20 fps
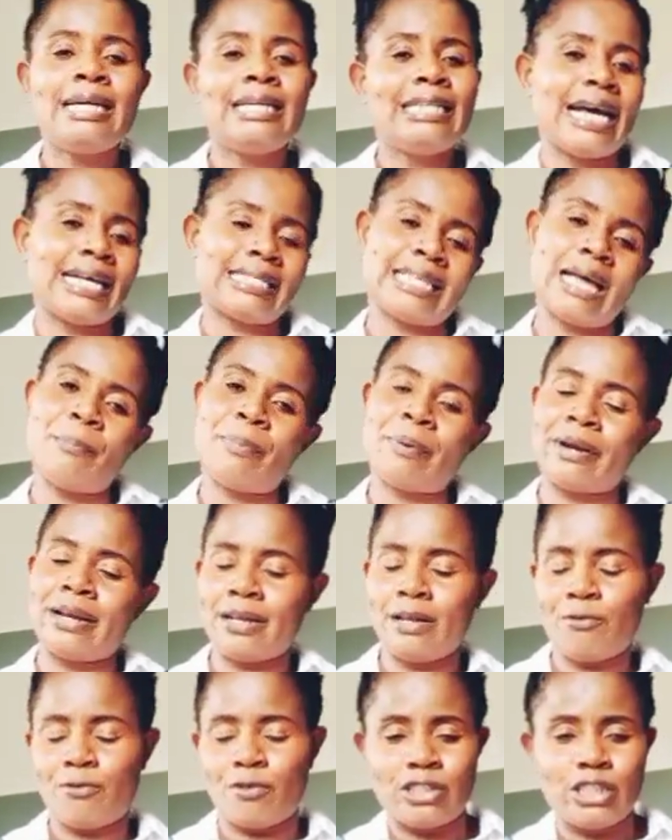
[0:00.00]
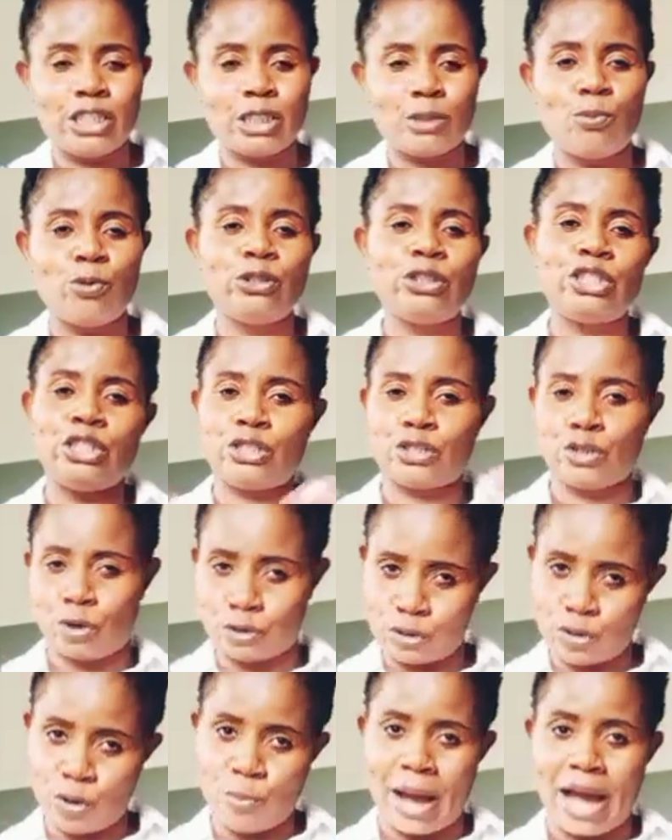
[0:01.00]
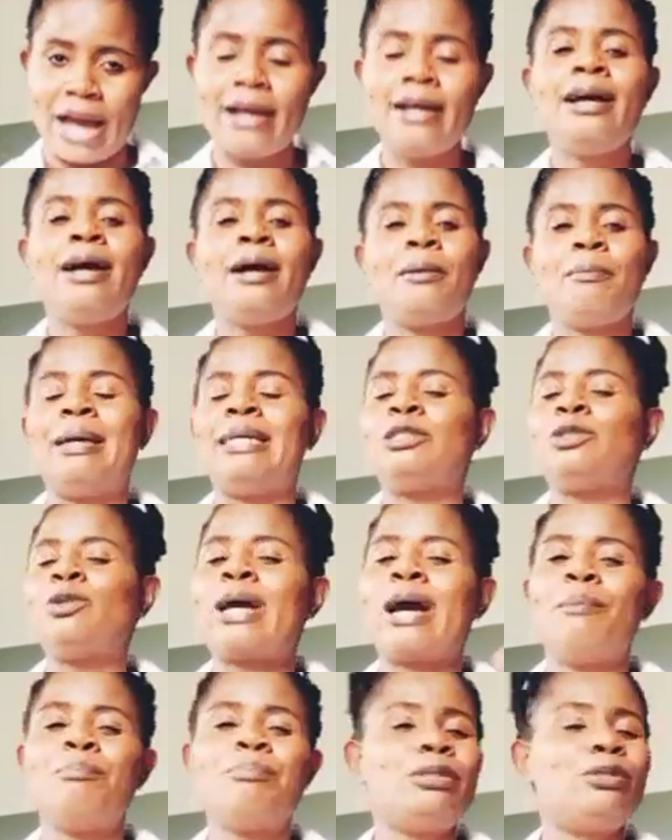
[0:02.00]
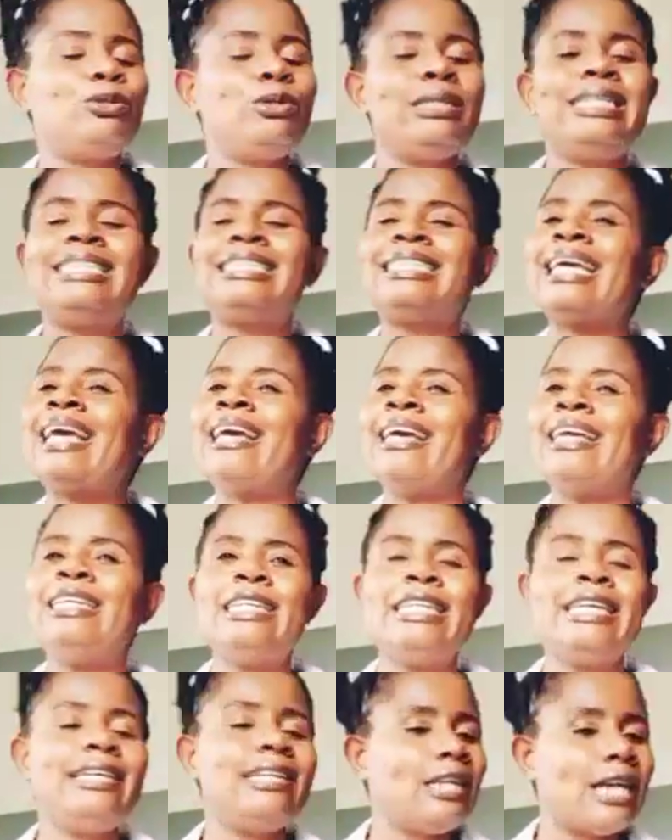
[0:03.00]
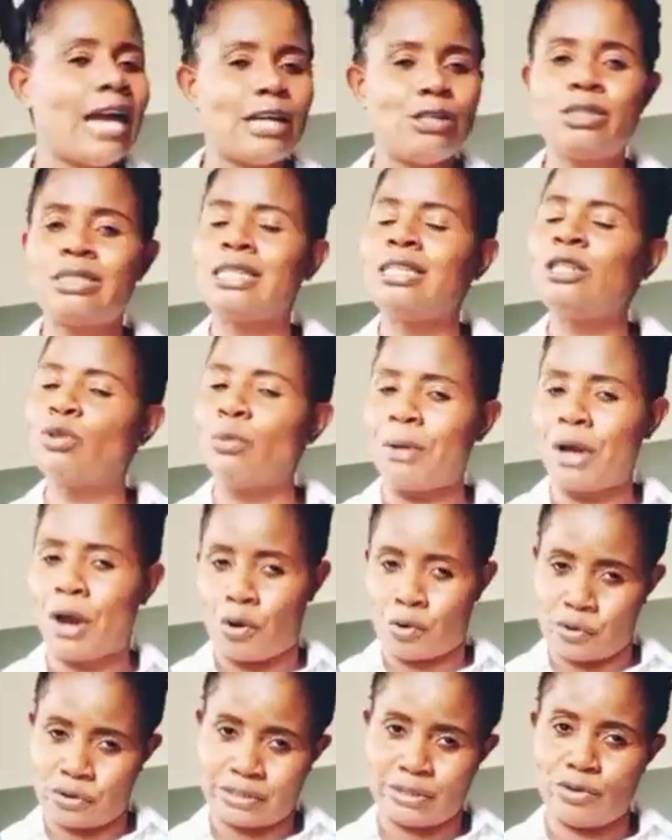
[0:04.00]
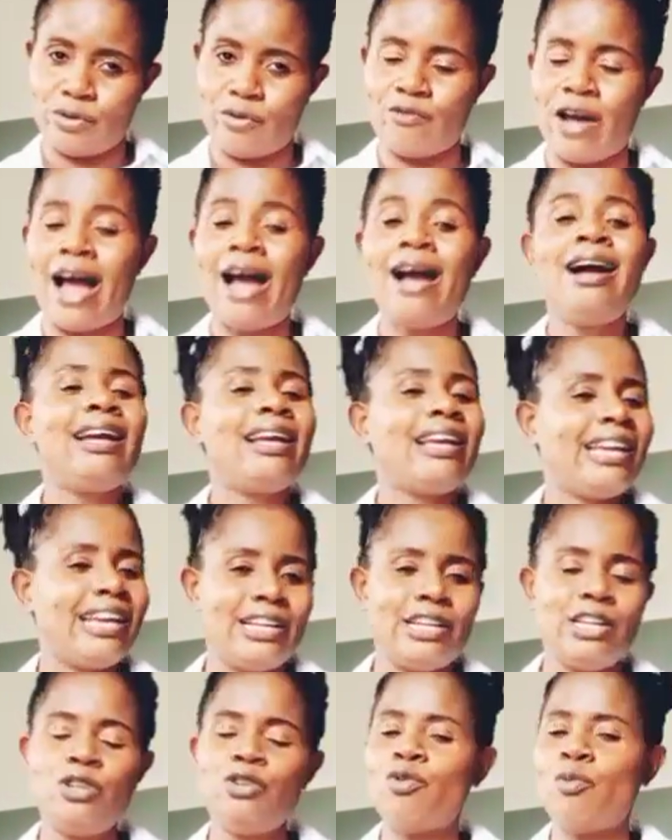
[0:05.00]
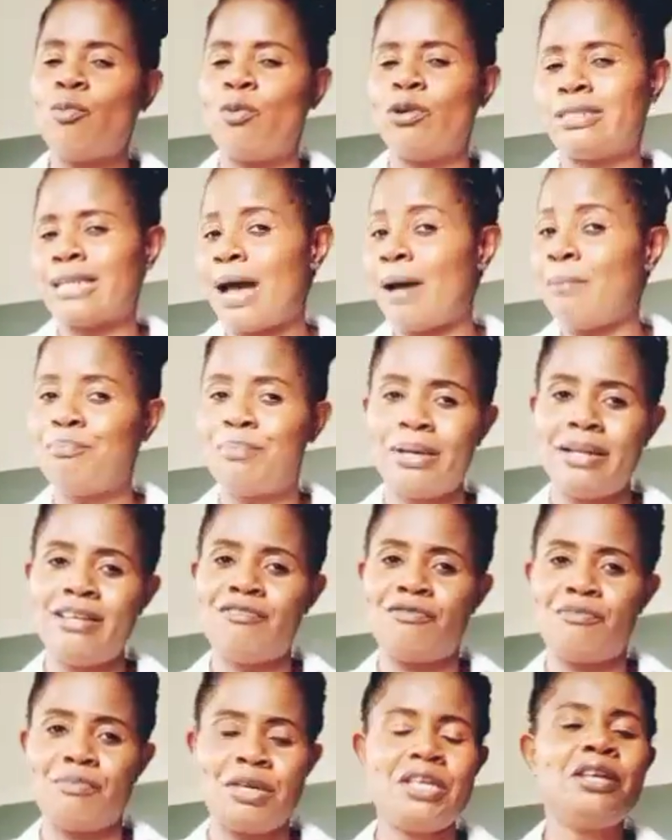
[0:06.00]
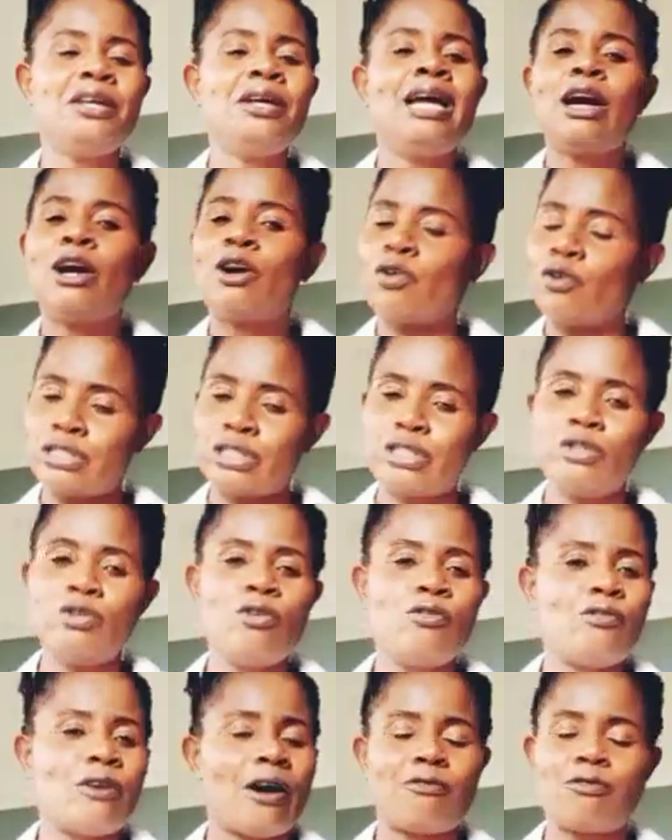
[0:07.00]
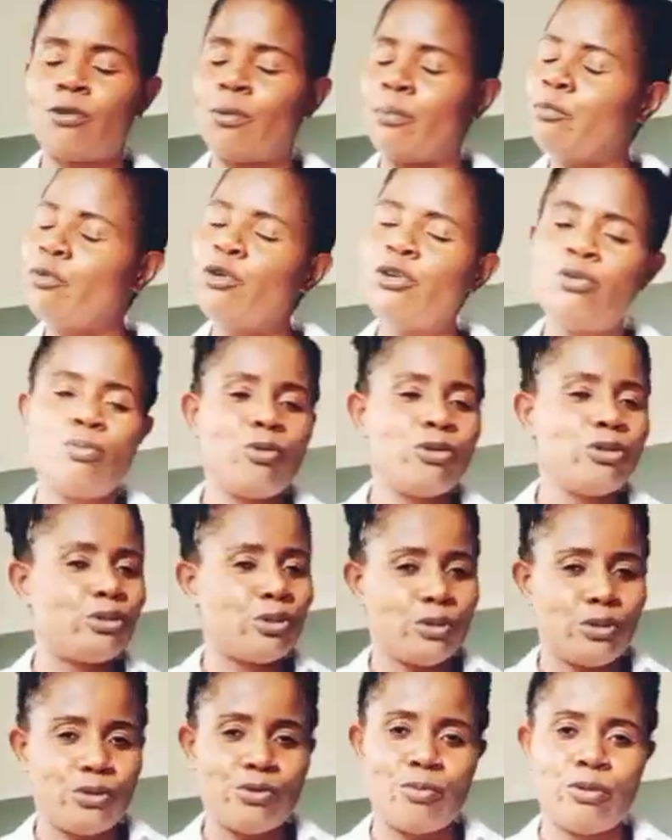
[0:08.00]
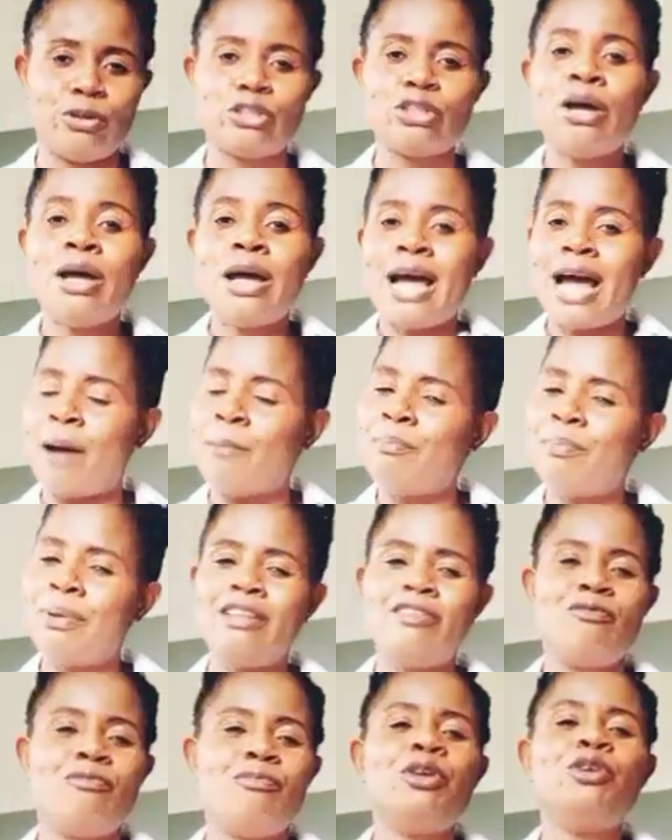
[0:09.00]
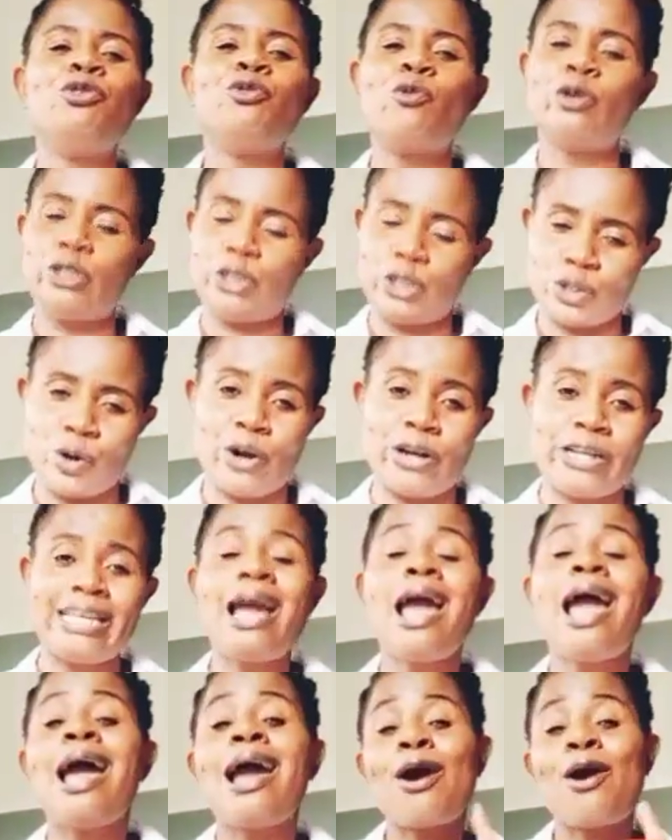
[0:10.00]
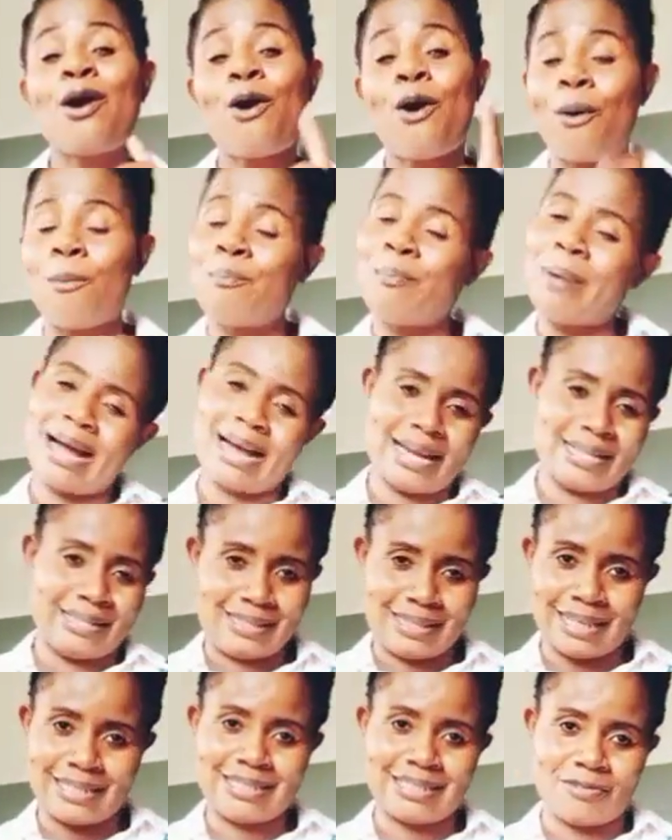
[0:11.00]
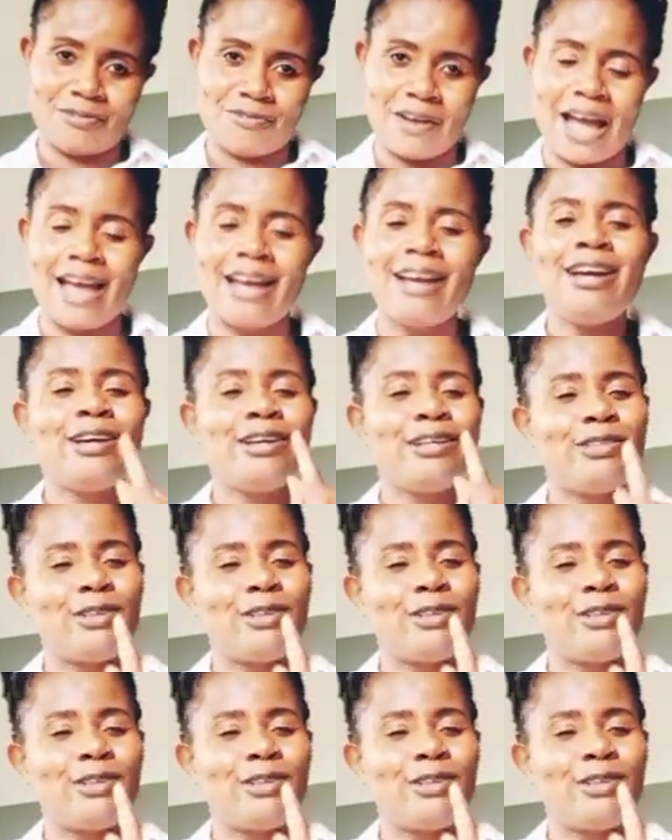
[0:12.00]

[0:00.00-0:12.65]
That's apparently for this month, it's October, but you can be doing it and using it to be crossing over any new month. And believe me, crossing over from old moon to new moon, and believe me, you will surely come back and testify.